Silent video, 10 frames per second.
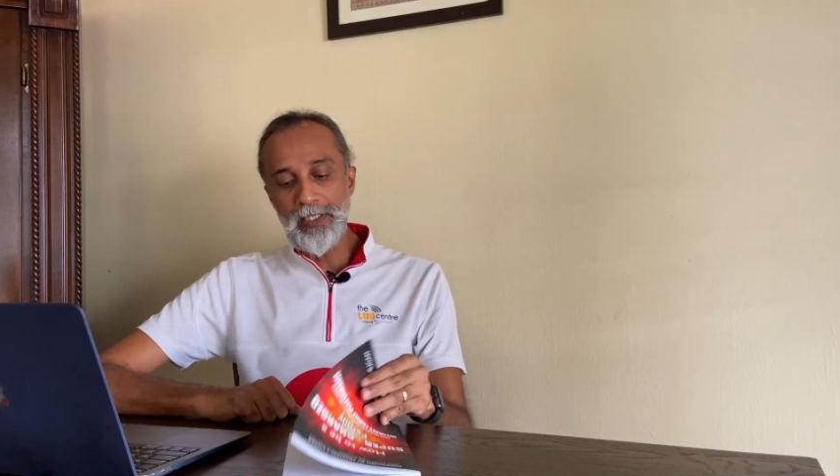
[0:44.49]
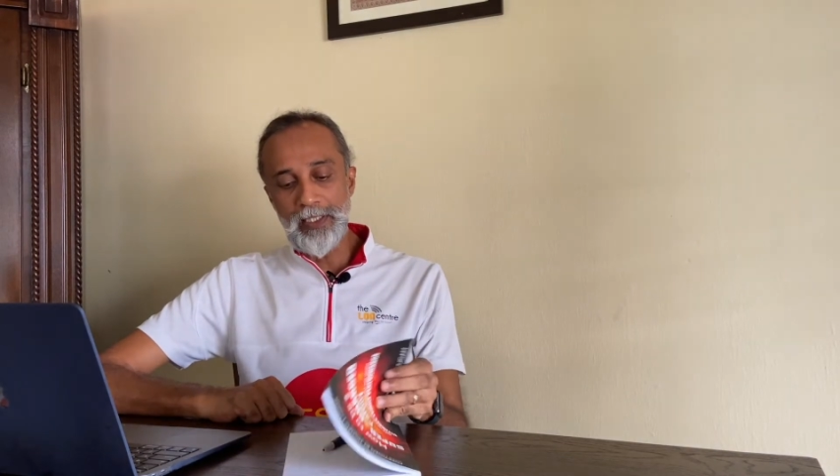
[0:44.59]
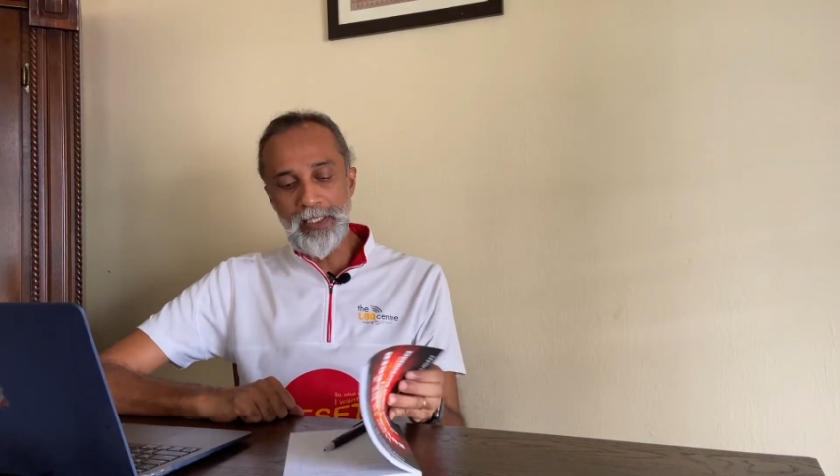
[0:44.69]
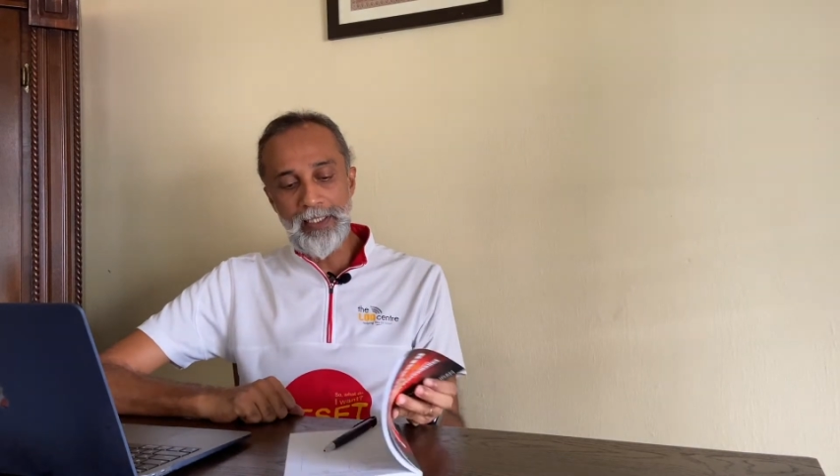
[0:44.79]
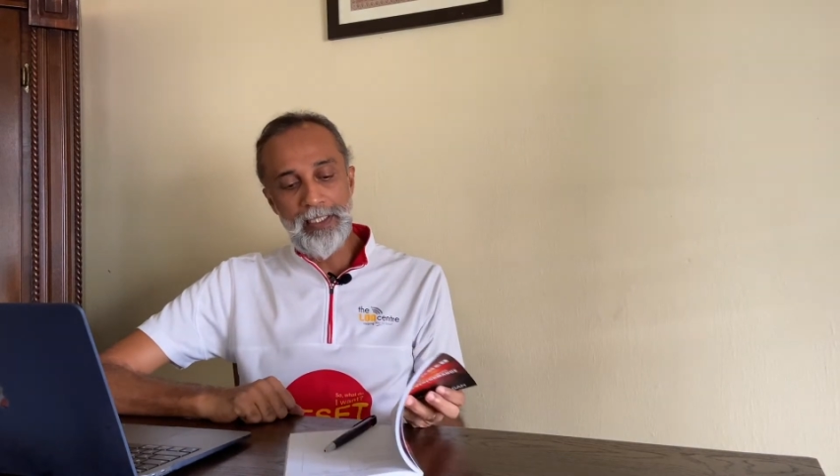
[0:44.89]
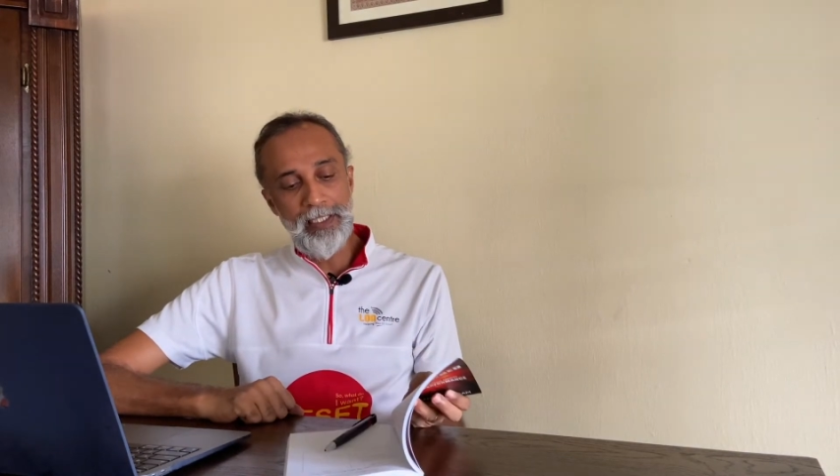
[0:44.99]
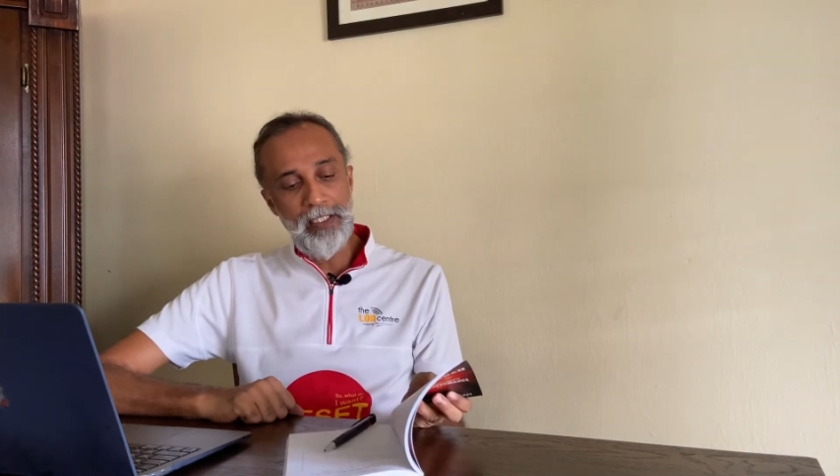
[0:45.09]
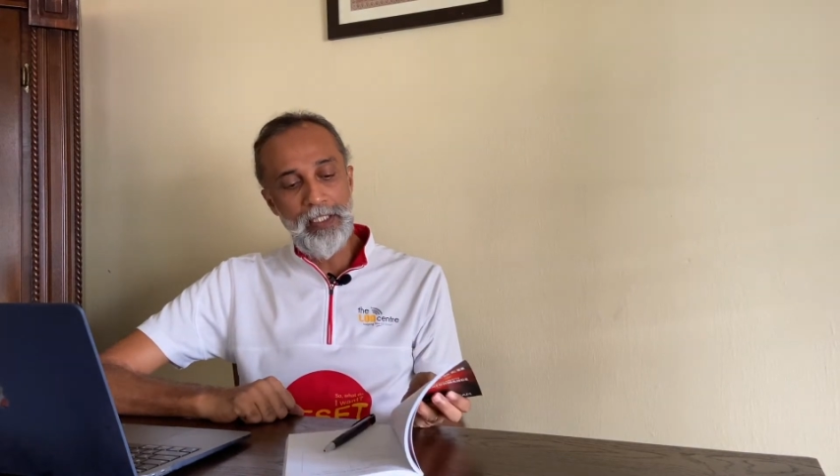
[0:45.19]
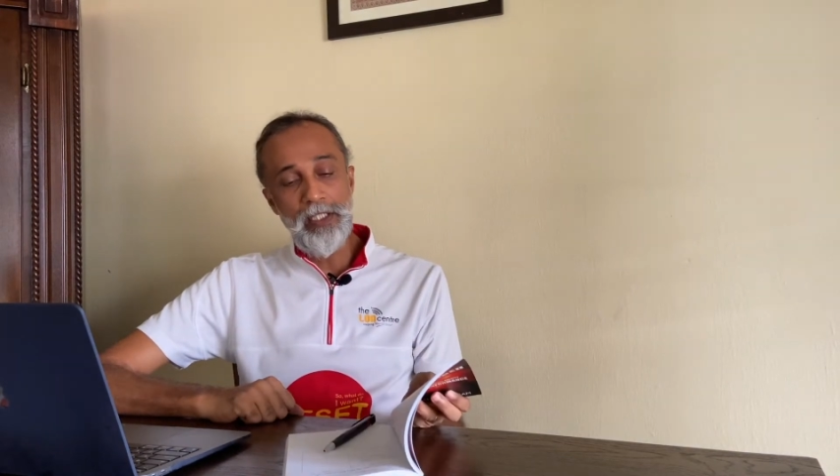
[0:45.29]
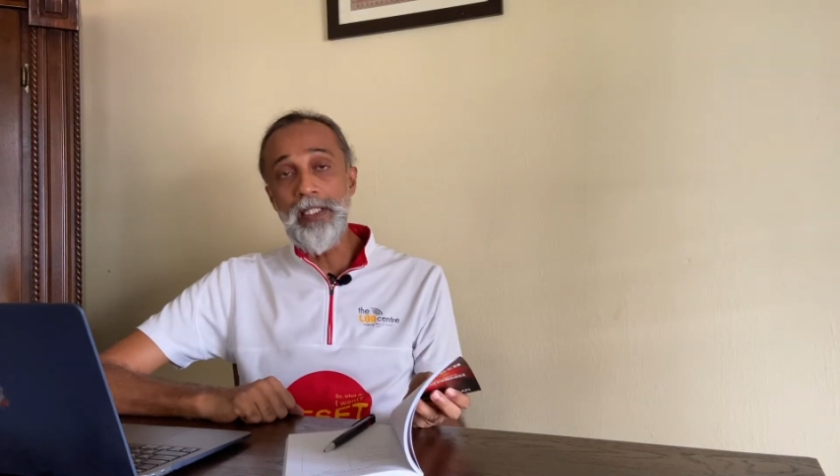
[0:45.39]

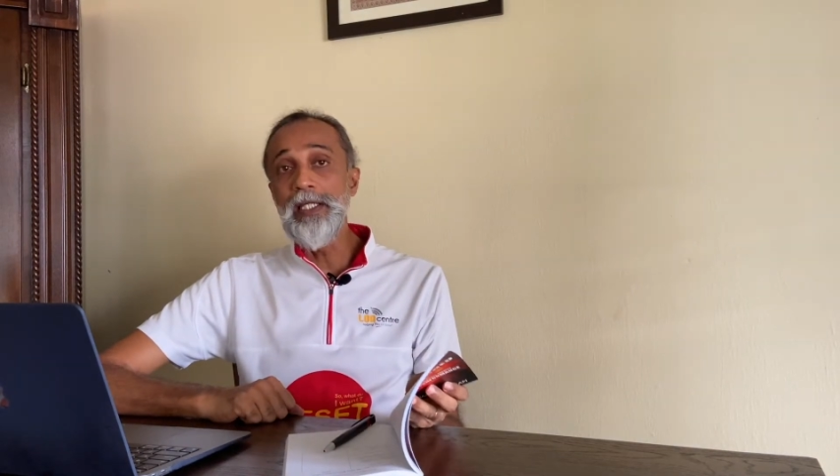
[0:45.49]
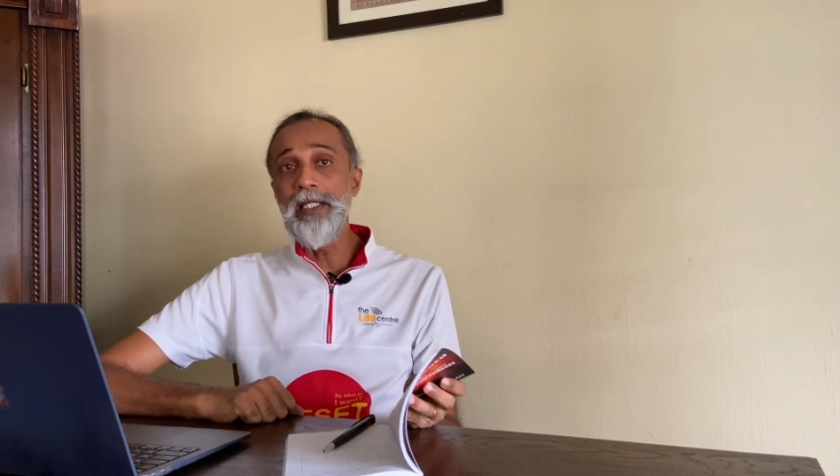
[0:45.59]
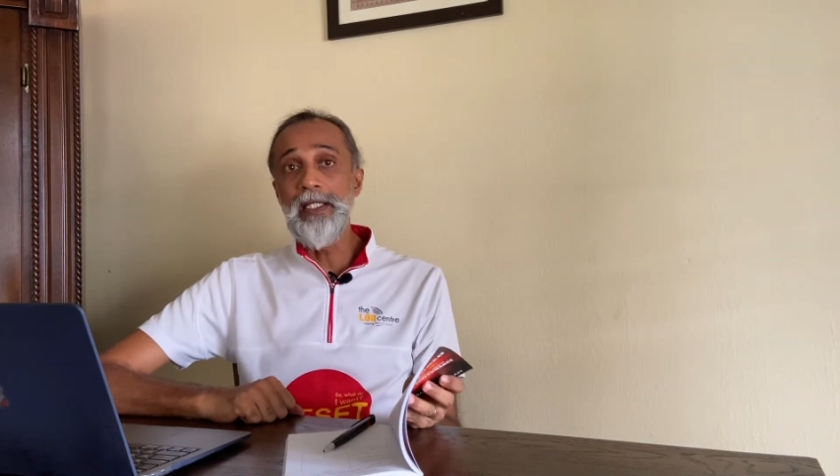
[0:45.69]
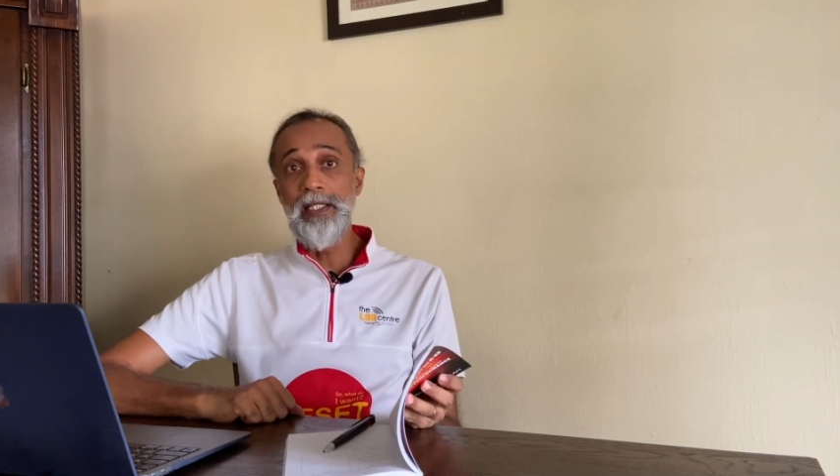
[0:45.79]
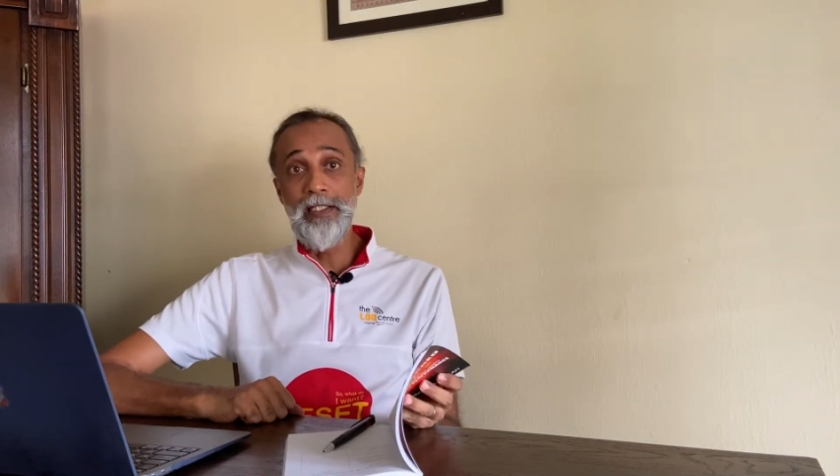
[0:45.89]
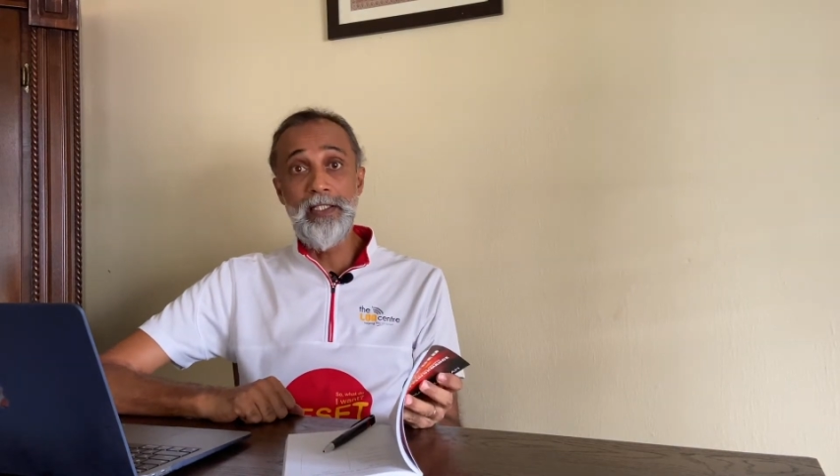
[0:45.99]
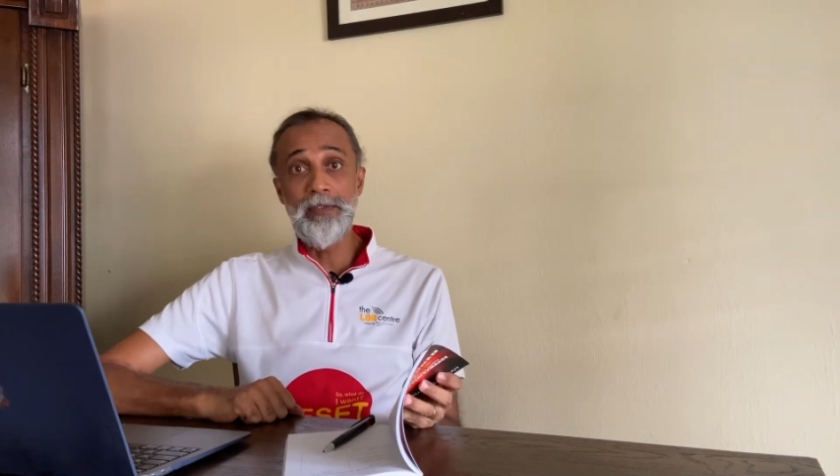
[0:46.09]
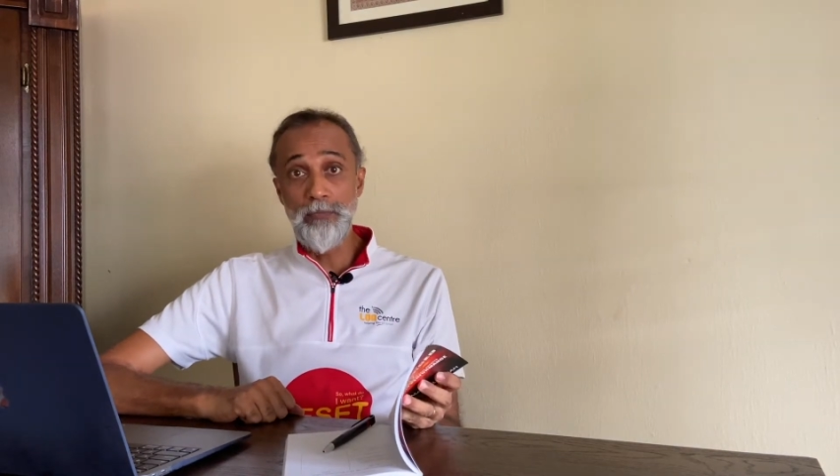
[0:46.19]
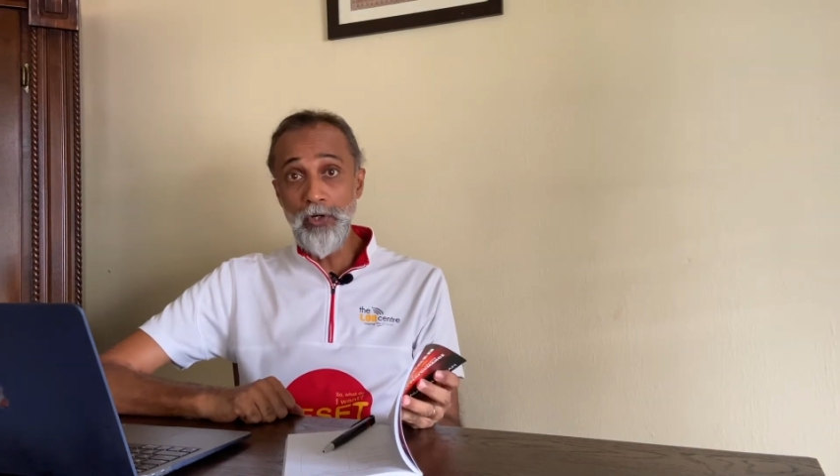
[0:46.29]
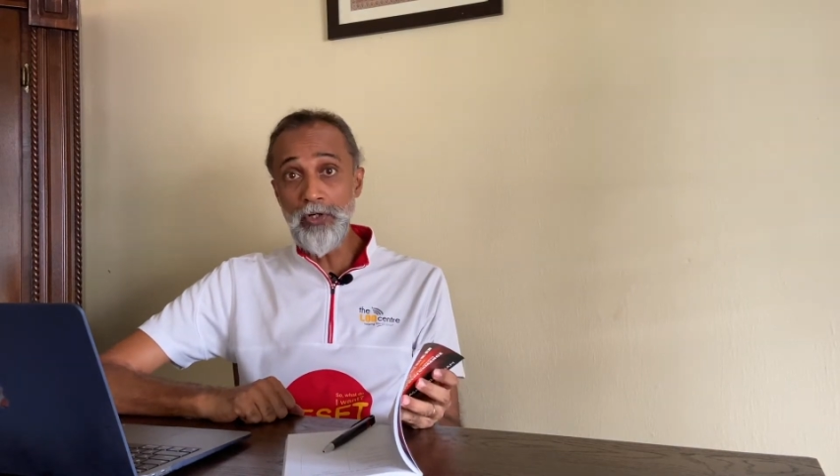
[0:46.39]
30 in
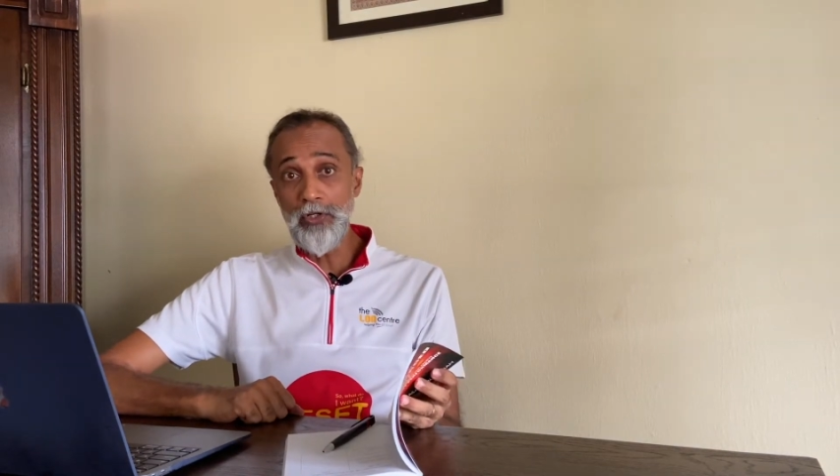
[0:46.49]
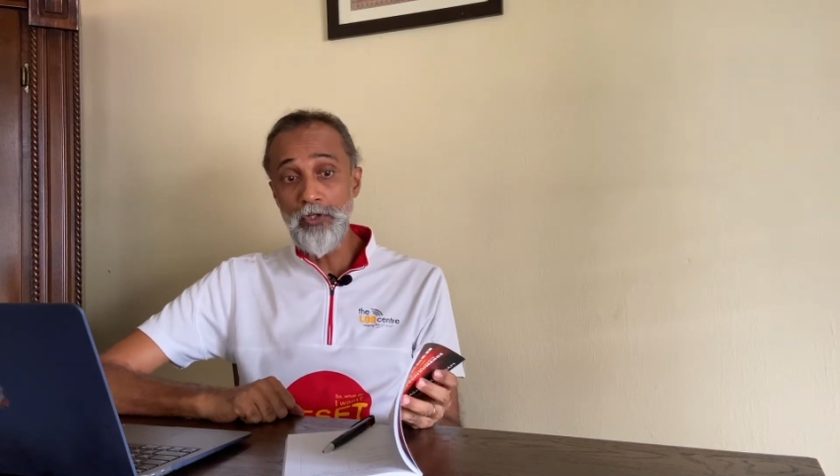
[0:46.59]
this book,